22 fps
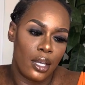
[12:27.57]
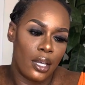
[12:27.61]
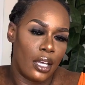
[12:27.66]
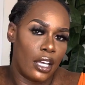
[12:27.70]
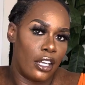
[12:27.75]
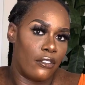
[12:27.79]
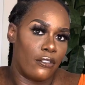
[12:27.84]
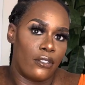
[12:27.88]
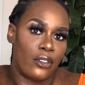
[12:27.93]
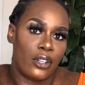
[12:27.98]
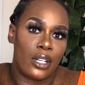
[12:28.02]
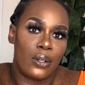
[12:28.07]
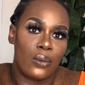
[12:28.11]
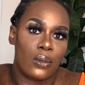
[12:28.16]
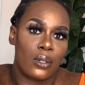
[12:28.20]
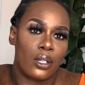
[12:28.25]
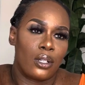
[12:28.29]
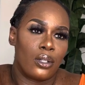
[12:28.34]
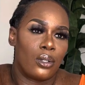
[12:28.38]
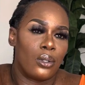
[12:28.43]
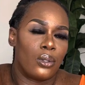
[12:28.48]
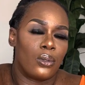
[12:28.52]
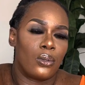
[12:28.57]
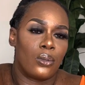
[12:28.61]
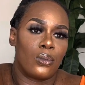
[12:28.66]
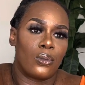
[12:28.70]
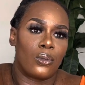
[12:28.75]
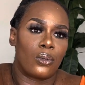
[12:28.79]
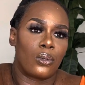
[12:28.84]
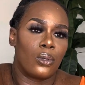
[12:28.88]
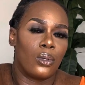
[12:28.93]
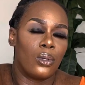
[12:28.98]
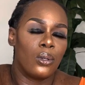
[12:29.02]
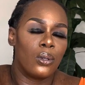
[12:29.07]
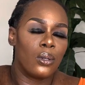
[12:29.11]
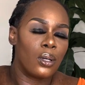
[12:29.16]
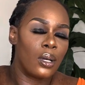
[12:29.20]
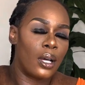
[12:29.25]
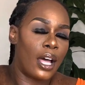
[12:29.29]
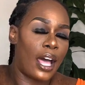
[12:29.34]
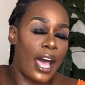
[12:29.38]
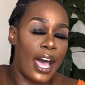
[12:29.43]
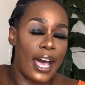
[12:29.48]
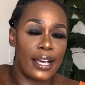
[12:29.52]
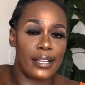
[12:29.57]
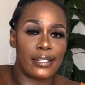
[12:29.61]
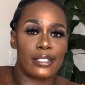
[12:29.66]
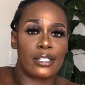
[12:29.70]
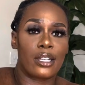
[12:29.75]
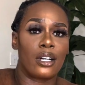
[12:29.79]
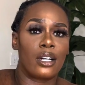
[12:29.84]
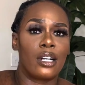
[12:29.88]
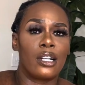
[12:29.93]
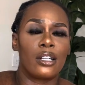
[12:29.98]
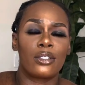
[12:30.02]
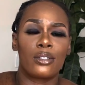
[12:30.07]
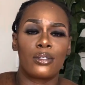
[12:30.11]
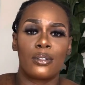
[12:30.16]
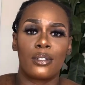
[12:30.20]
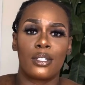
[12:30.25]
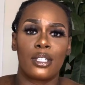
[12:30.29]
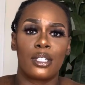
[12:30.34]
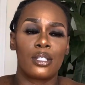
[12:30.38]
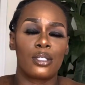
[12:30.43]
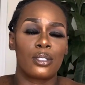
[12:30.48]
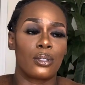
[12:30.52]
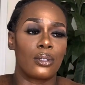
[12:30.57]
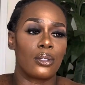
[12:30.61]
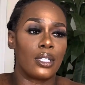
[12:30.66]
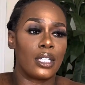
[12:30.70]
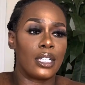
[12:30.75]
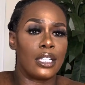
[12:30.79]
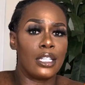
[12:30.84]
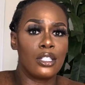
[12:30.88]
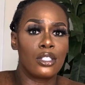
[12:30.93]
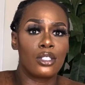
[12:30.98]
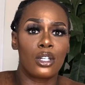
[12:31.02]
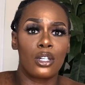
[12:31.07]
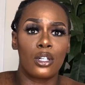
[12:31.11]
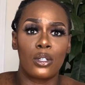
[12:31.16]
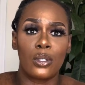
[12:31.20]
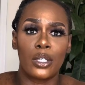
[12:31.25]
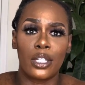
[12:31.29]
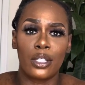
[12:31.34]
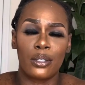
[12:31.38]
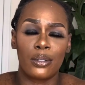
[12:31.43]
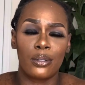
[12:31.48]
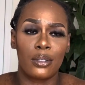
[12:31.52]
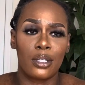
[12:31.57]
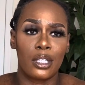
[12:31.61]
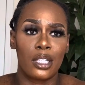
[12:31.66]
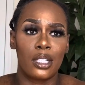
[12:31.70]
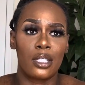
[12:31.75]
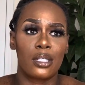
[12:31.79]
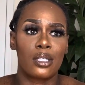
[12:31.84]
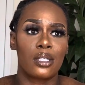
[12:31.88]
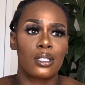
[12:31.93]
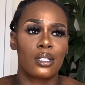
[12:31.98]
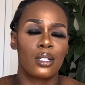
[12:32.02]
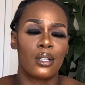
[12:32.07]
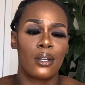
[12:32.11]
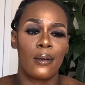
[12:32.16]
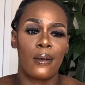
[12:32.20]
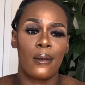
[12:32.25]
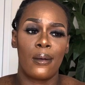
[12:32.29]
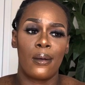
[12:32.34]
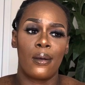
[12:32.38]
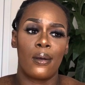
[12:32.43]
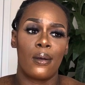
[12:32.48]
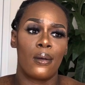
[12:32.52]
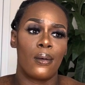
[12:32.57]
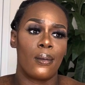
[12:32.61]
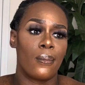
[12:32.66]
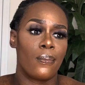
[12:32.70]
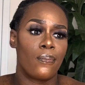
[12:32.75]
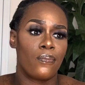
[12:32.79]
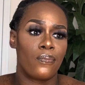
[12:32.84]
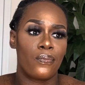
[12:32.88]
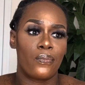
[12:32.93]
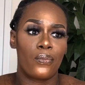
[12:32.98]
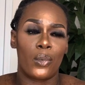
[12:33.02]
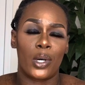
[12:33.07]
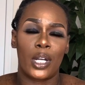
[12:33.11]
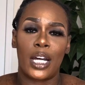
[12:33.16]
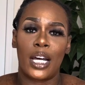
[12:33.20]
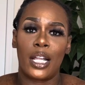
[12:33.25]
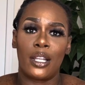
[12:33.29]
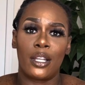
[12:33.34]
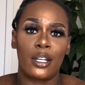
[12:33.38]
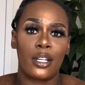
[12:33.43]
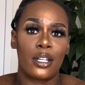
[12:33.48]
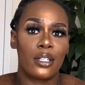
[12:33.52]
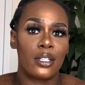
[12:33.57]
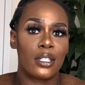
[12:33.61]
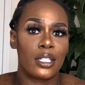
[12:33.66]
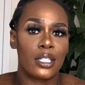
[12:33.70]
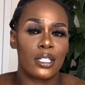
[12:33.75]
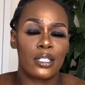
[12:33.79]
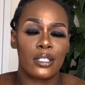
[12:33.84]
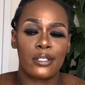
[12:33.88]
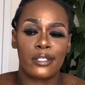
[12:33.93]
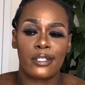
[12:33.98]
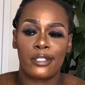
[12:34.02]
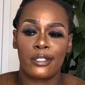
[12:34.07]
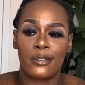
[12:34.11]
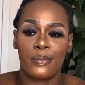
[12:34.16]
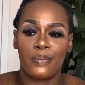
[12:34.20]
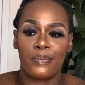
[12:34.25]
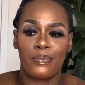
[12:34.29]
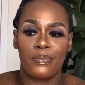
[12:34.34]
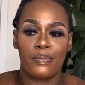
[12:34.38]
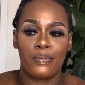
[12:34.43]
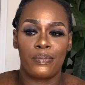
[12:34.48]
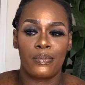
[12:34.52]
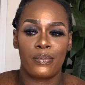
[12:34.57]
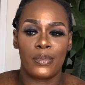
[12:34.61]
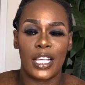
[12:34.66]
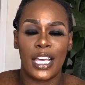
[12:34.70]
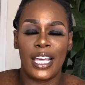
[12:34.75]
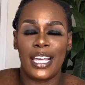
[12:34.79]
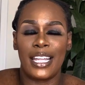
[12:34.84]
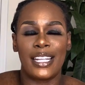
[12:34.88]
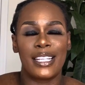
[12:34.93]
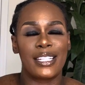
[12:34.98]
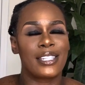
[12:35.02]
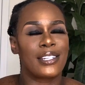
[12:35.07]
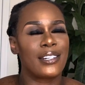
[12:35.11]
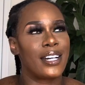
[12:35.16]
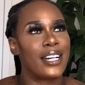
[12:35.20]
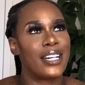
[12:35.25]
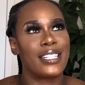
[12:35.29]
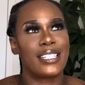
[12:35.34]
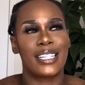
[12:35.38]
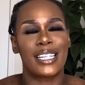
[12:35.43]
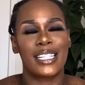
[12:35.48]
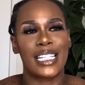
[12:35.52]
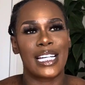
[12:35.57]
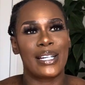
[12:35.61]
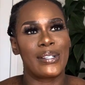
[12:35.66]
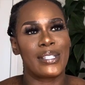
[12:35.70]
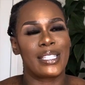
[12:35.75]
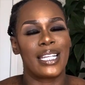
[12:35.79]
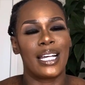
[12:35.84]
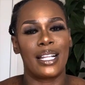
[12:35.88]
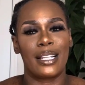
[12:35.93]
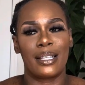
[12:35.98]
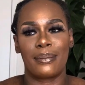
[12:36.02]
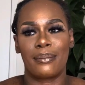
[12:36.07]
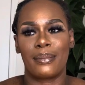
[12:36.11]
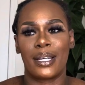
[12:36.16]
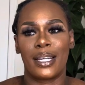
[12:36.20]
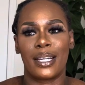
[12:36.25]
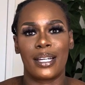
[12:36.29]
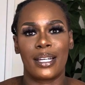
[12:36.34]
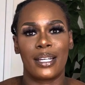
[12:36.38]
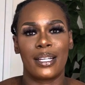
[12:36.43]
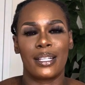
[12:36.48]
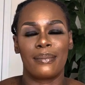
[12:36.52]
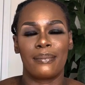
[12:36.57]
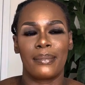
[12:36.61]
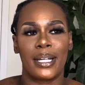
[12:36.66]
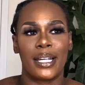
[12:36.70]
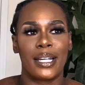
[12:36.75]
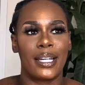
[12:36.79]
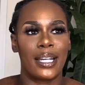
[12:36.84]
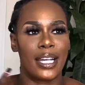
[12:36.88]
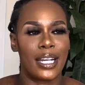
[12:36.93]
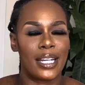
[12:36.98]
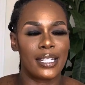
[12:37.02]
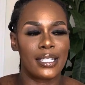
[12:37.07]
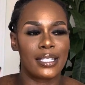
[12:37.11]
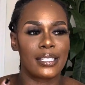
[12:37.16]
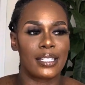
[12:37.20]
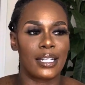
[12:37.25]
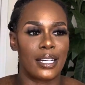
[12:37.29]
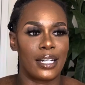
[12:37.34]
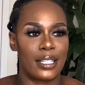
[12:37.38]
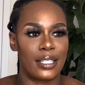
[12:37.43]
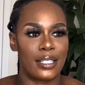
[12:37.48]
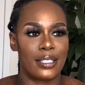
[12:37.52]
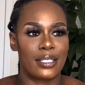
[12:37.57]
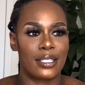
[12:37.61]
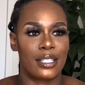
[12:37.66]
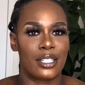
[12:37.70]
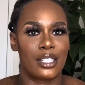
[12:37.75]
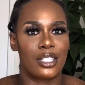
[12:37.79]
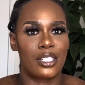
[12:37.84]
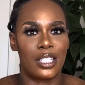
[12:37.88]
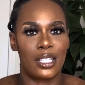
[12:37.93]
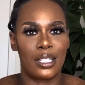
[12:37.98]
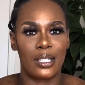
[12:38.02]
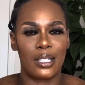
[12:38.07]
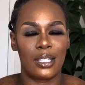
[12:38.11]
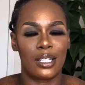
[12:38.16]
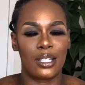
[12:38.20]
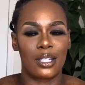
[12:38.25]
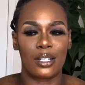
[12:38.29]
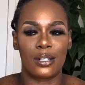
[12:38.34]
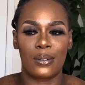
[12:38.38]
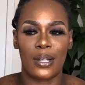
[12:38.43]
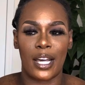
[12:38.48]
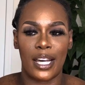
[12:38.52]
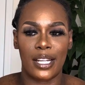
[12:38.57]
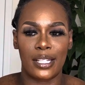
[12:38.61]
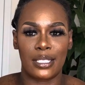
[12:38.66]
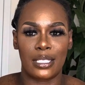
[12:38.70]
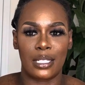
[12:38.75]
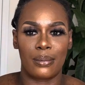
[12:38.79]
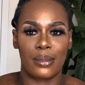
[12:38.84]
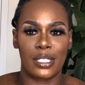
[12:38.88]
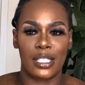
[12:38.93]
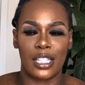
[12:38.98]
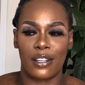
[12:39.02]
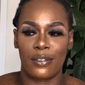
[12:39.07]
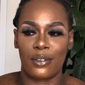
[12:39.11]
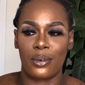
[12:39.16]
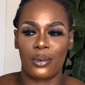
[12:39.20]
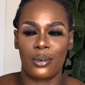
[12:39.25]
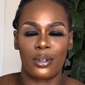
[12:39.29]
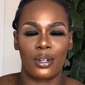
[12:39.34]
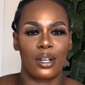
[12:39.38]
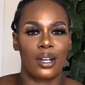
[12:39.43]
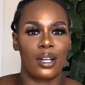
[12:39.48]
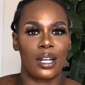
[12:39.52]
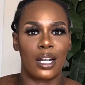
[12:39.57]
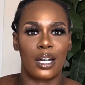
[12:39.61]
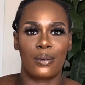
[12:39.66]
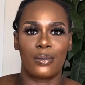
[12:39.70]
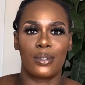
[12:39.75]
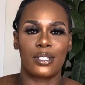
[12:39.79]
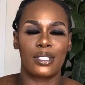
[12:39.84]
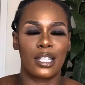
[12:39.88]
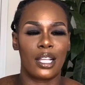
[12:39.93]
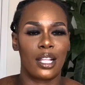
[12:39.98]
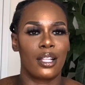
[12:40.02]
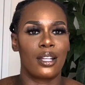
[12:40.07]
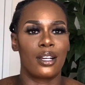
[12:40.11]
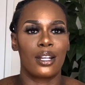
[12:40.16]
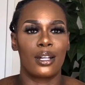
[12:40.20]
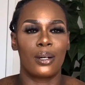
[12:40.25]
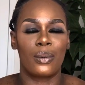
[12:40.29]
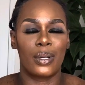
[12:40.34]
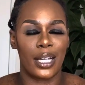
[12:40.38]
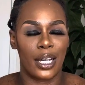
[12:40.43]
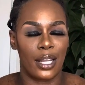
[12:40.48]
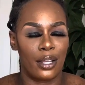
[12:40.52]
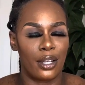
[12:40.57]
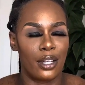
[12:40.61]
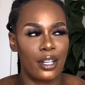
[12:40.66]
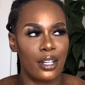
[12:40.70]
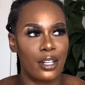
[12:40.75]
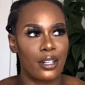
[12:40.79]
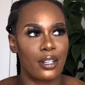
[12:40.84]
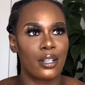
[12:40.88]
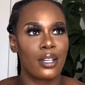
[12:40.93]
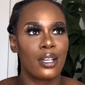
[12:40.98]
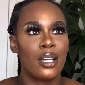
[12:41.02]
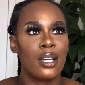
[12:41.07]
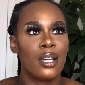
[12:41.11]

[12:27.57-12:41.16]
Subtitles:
And for anyone who has gone through this or is going through this, what I learned is, and it's crazy because I was telling my hairstylist, because she, you know, had some stuff going on. I was telling her what I learned.